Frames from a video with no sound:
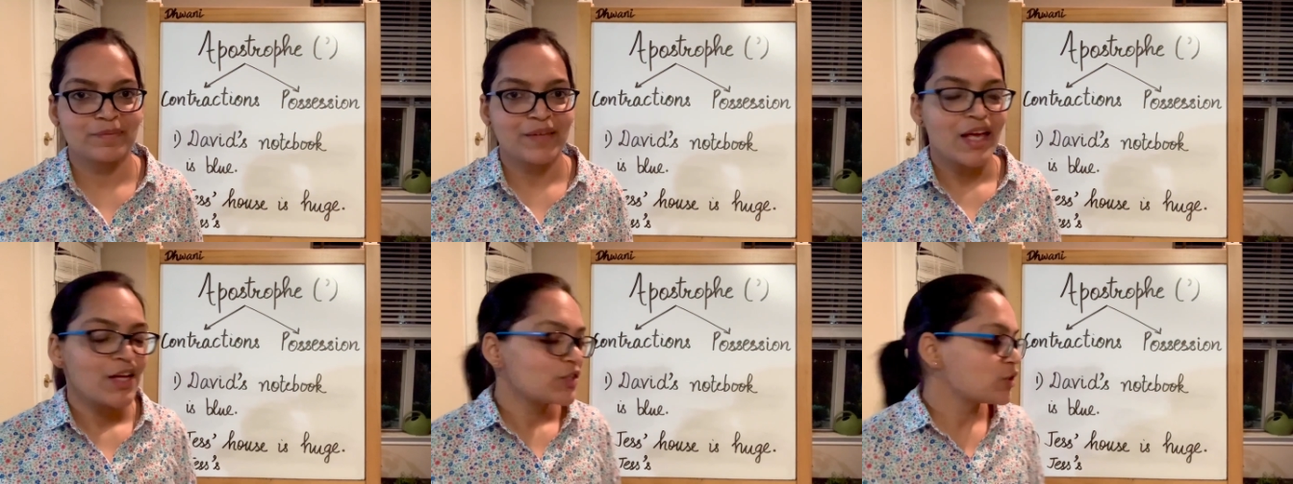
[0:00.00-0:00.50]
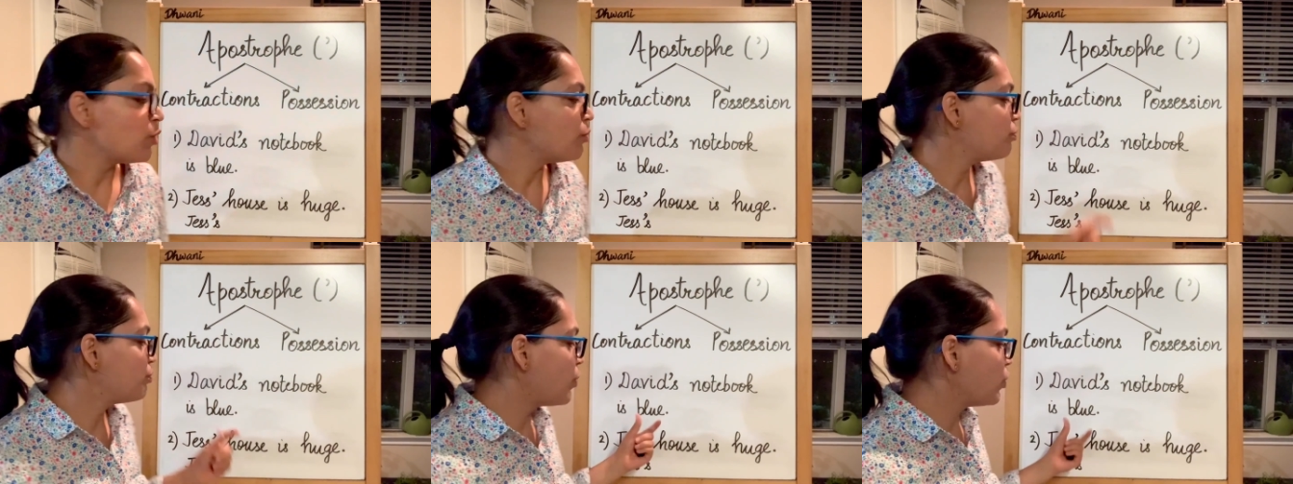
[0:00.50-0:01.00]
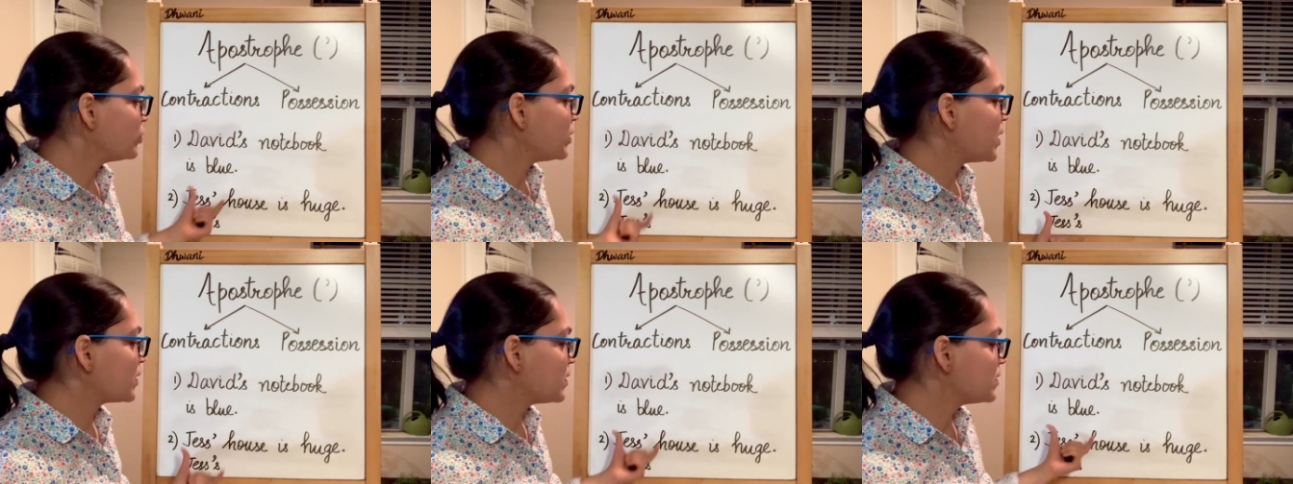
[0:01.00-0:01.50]
So both are
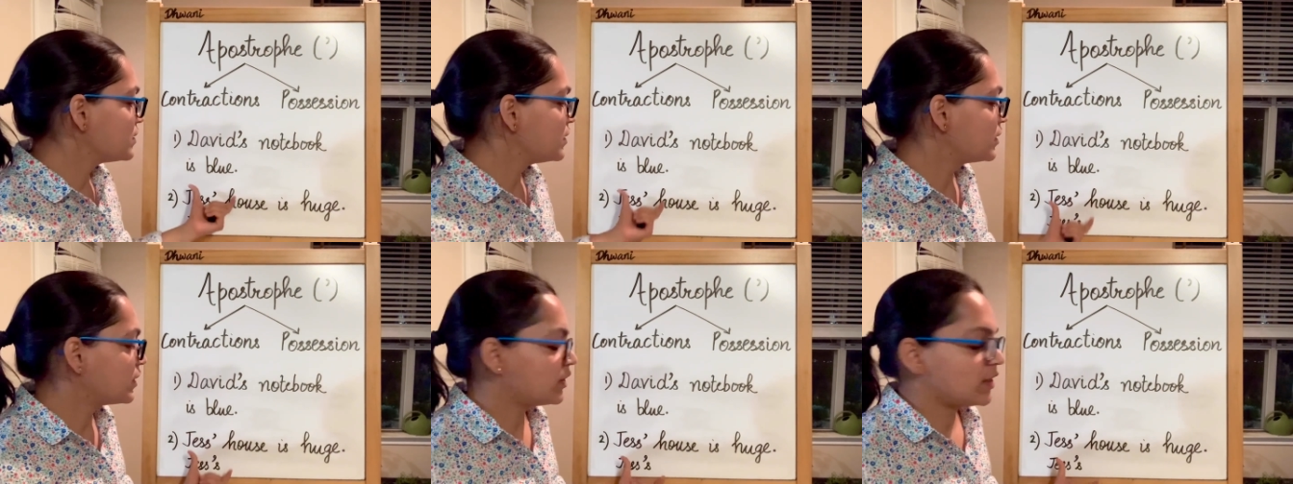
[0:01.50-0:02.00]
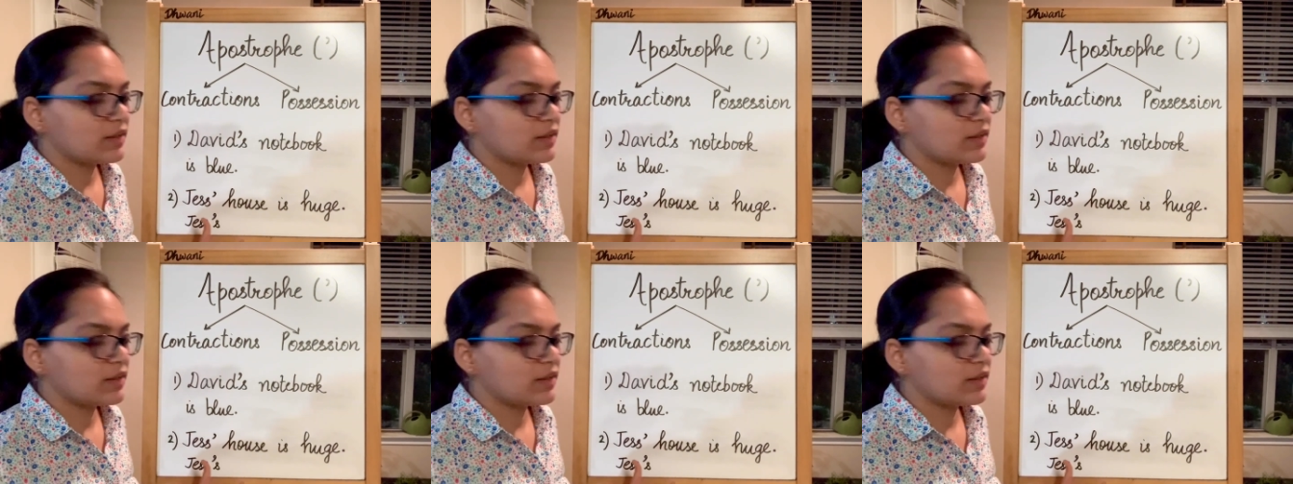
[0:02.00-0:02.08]
considered correct.